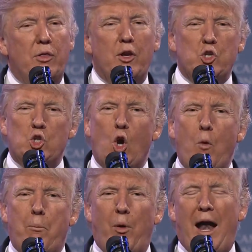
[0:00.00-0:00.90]
They're
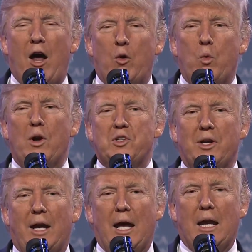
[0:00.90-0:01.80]
so proud once
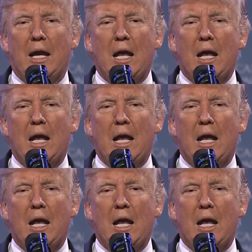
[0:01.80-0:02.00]
again.